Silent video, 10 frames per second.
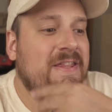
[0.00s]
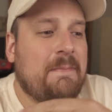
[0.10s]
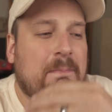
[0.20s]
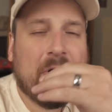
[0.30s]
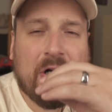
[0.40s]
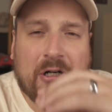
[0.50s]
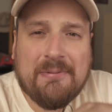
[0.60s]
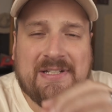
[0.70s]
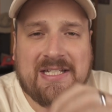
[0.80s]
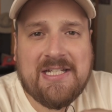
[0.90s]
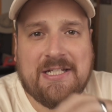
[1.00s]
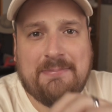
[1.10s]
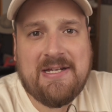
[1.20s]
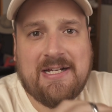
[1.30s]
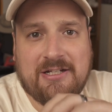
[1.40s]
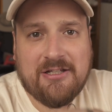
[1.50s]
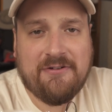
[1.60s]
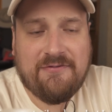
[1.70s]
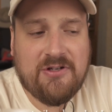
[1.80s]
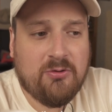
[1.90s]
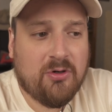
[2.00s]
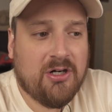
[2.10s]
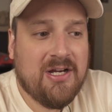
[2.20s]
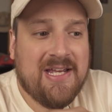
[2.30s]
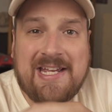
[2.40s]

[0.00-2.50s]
that purposely speak to the viewer